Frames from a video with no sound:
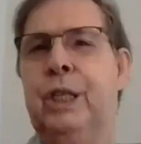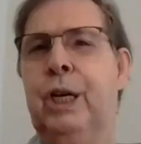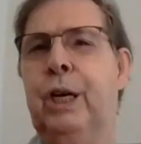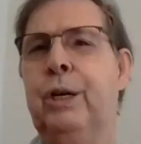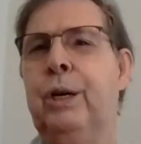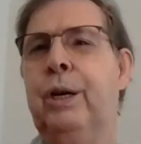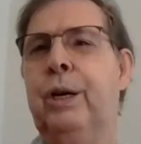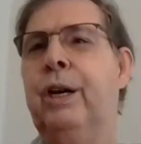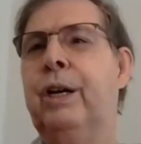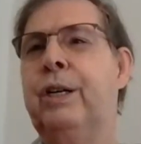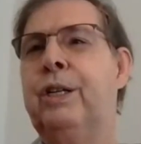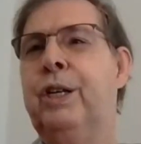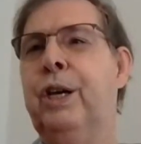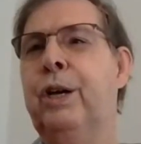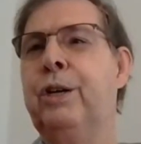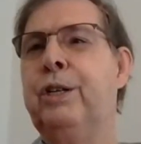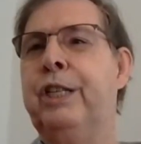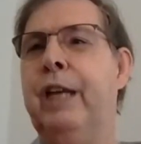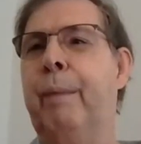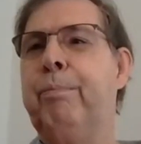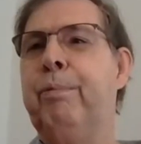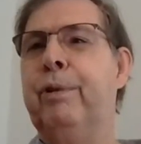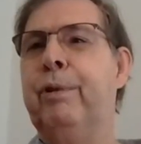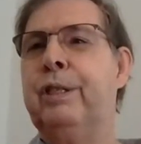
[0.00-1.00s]
Two
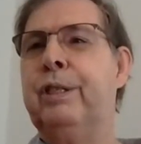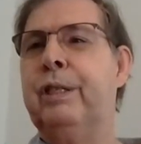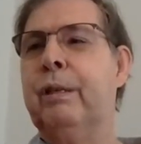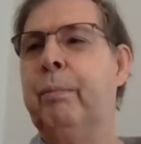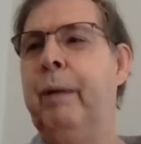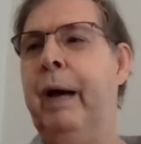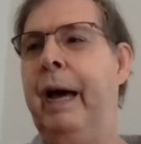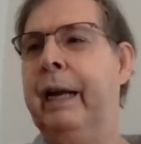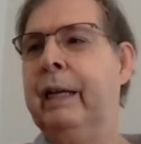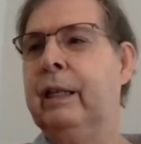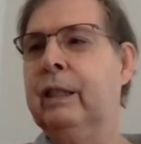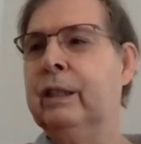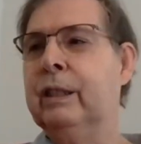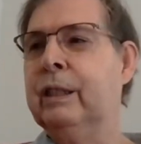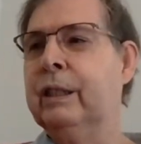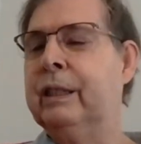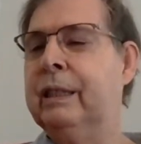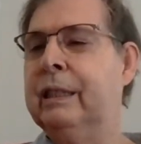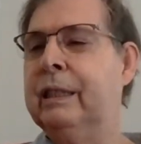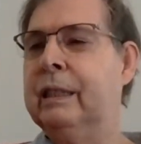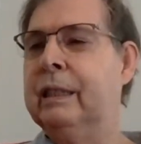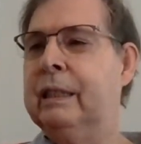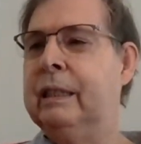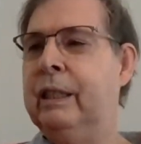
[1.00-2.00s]
separate
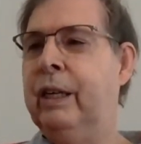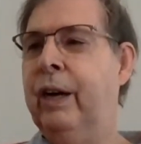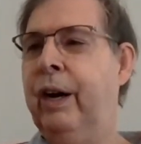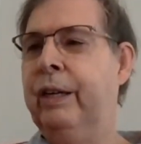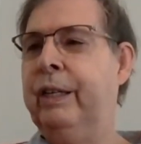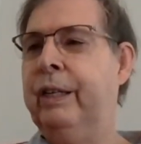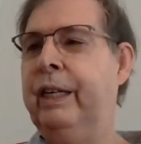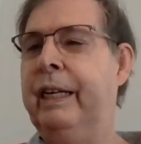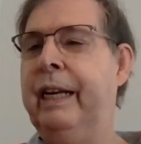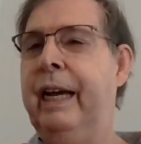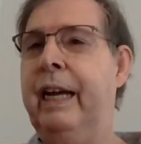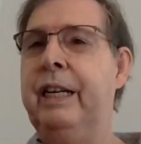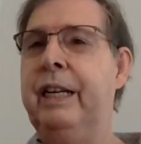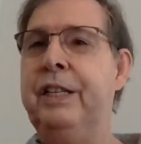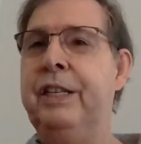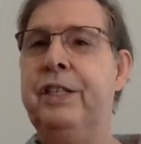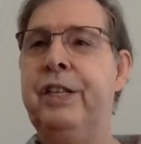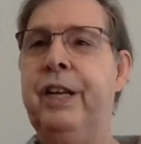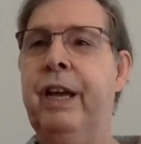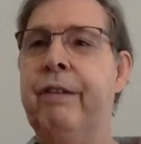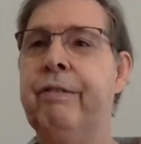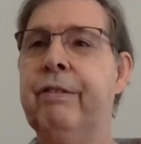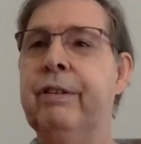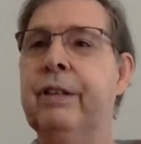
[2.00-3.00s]
sabbaticals,
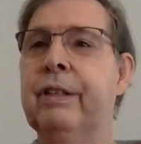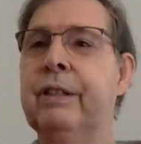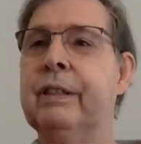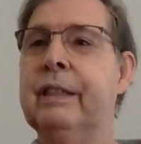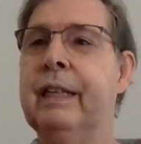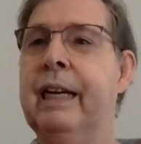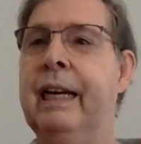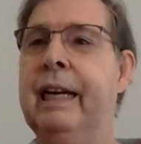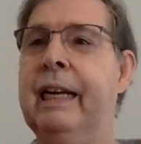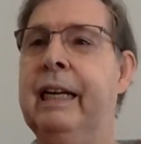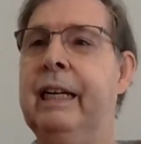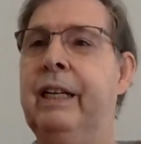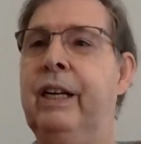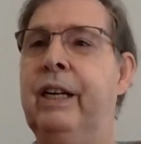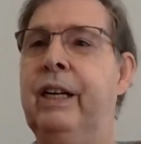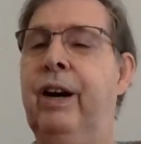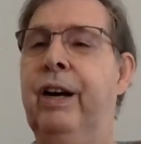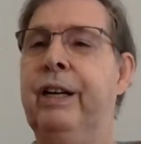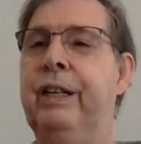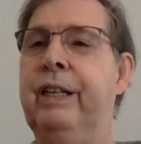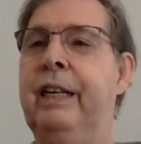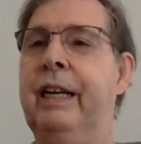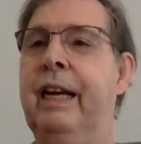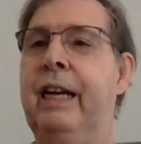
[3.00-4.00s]
1987 and
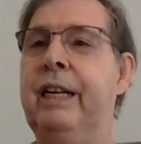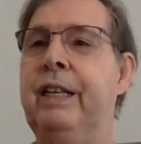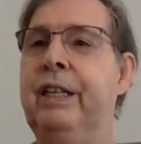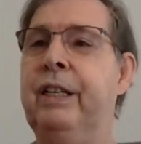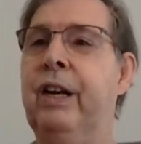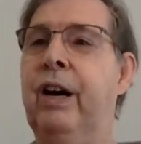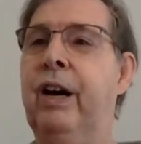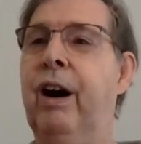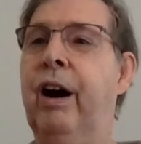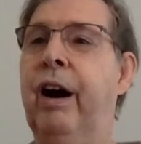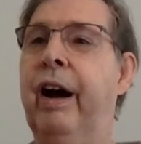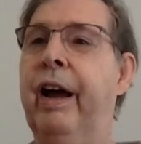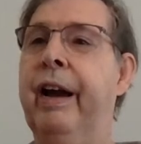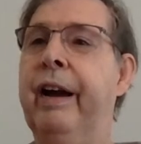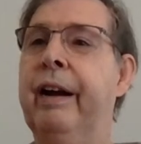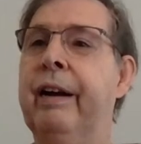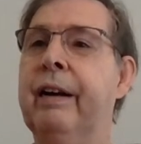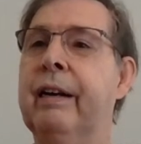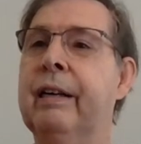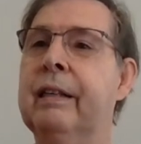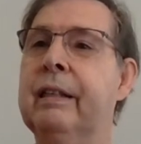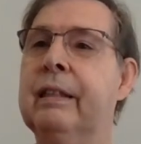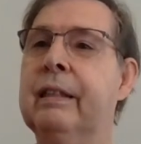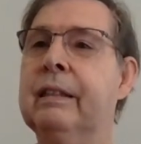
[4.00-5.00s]

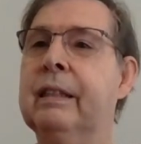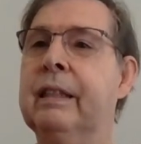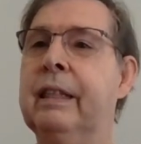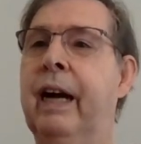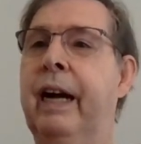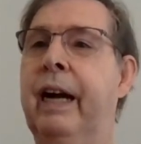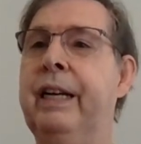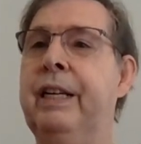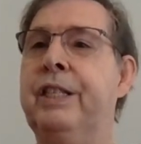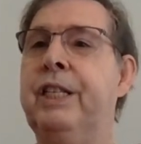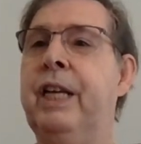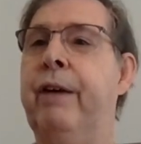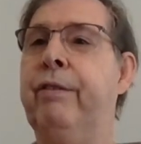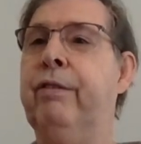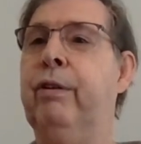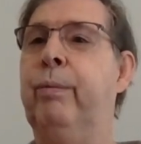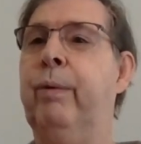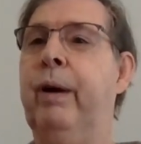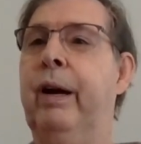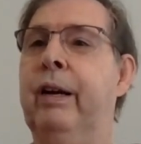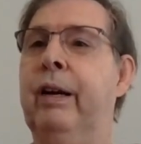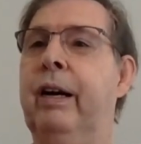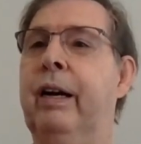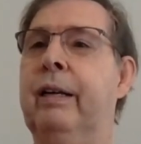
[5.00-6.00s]
1989. The 87
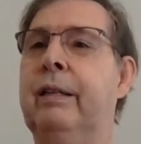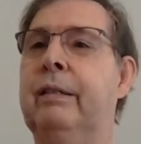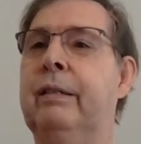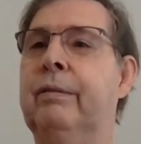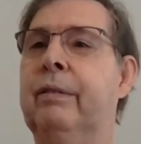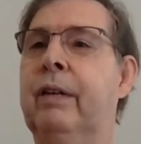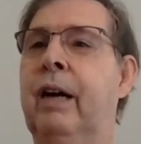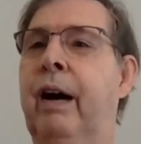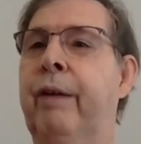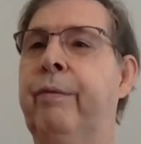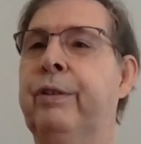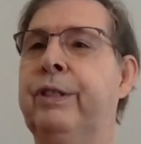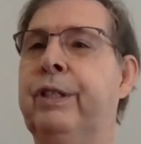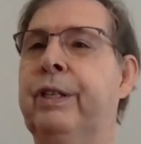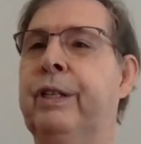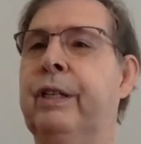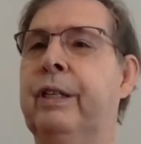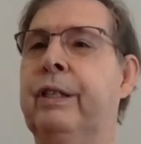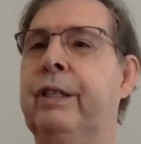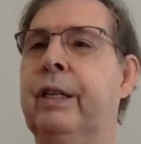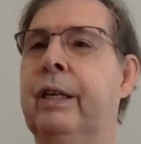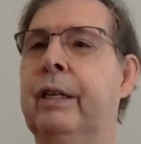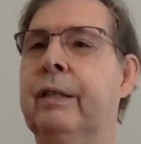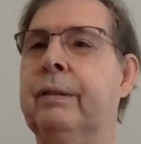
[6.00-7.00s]
one, I
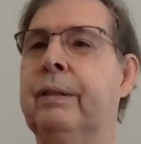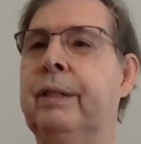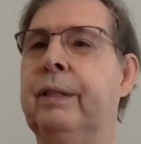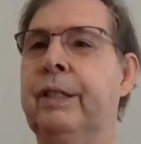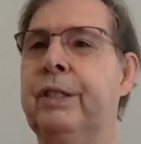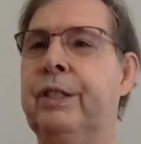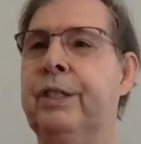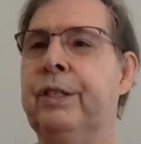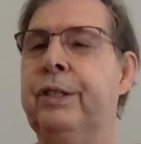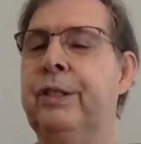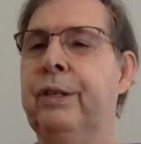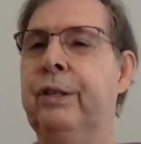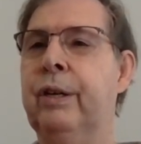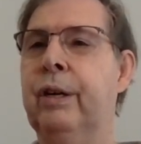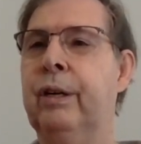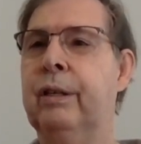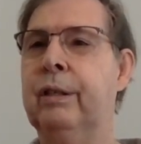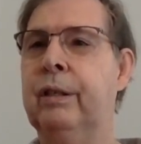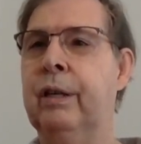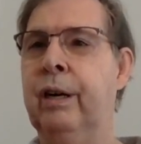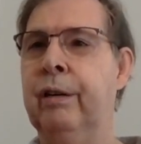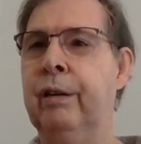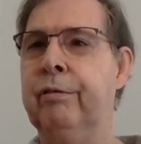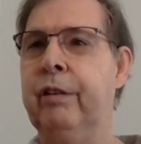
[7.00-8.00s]
visited the Institut
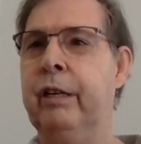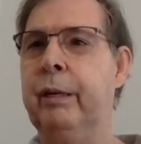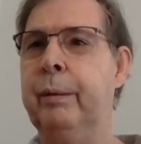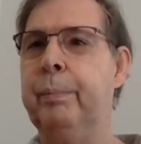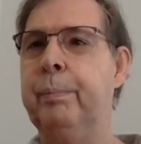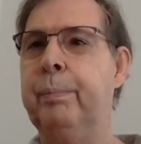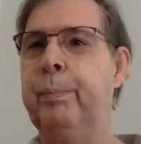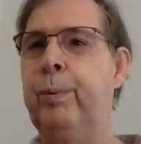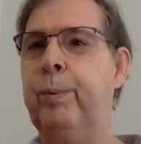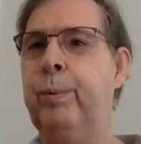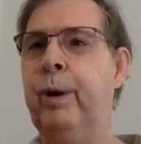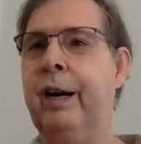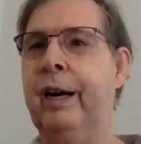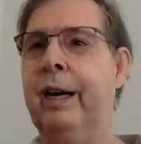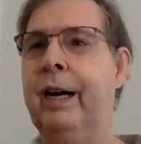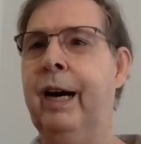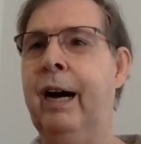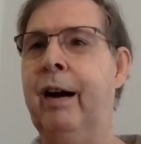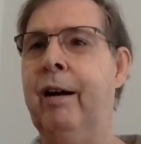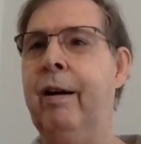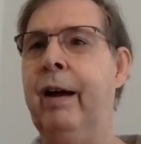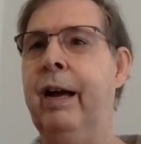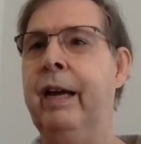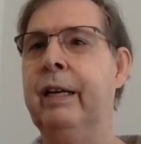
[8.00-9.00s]
Henri
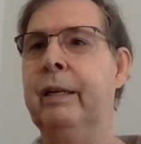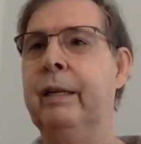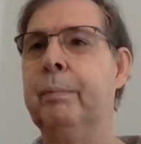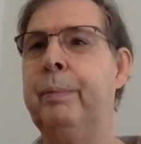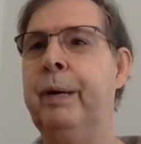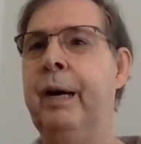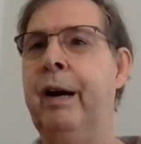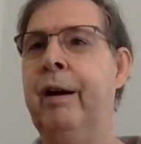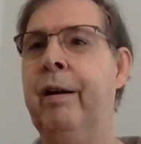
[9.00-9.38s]
Poincaré in